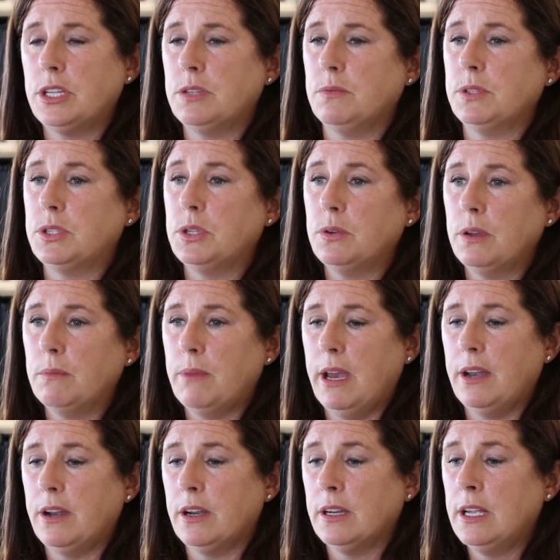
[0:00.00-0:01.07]
She was doing
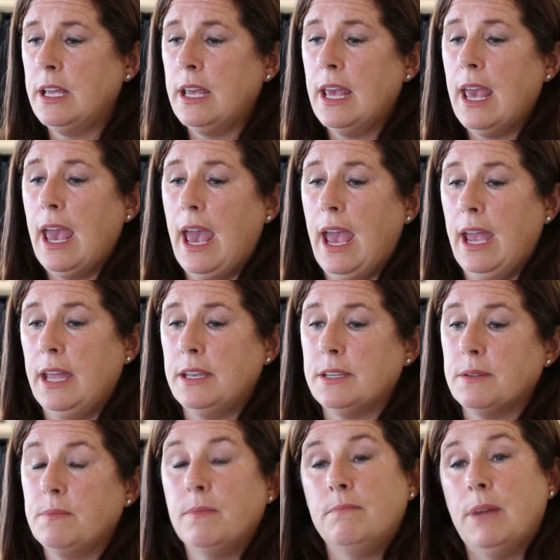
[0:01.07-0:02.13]
better.
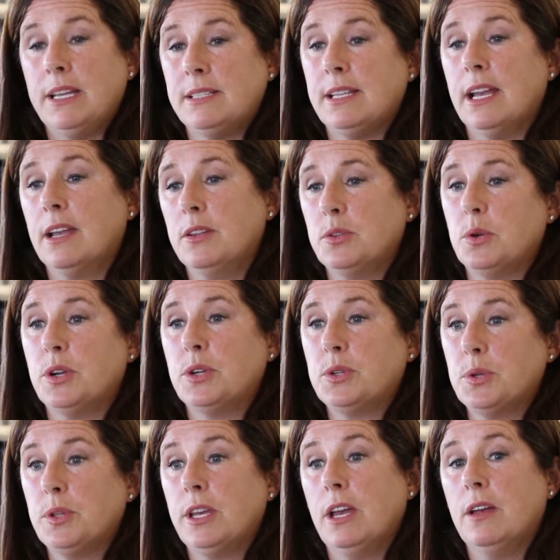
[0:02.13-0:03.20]
And my second daughter,
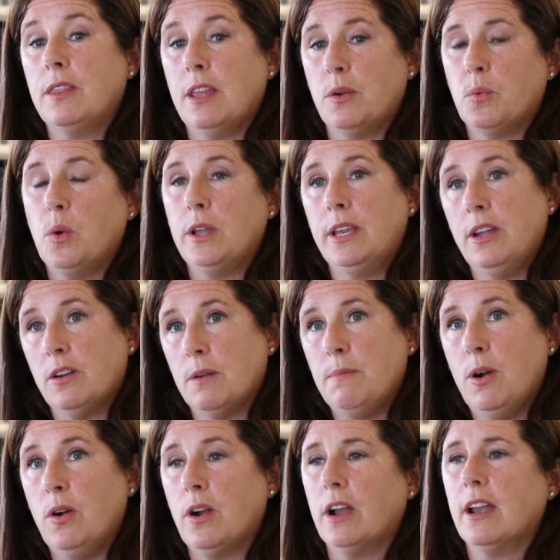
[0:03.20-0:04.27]
Julia, they're 1 year
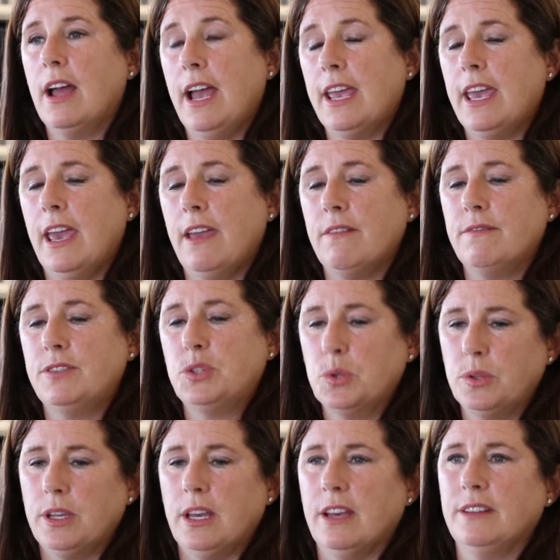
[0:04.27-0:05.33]
apart. I gave
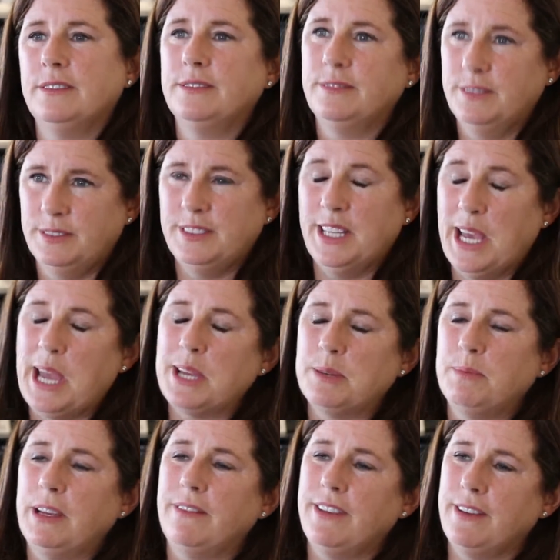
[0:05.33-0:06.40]
Julia the
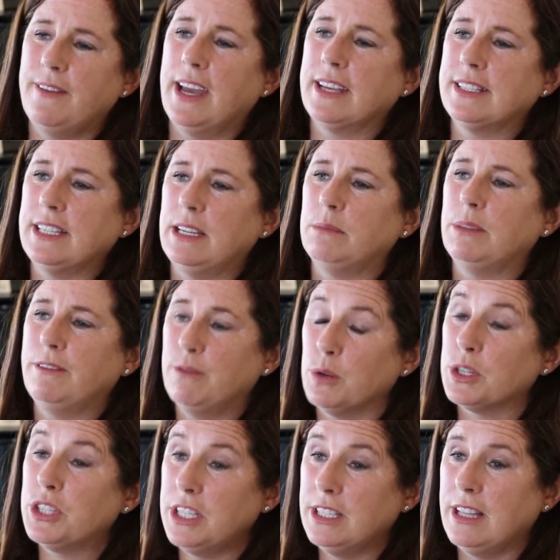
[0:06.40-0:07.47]
HPV vaccine
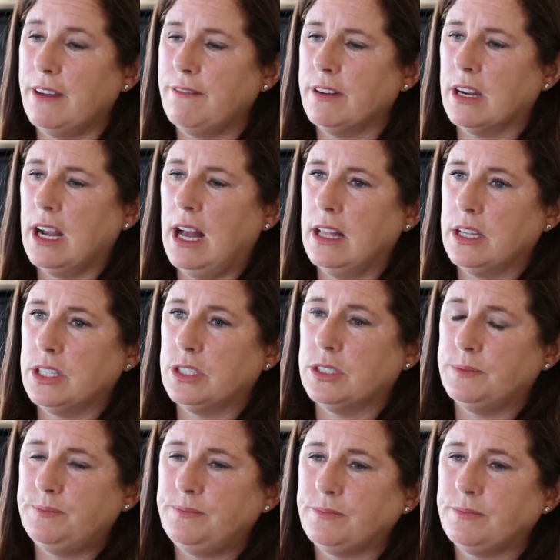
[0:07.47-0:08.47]
before she left for college.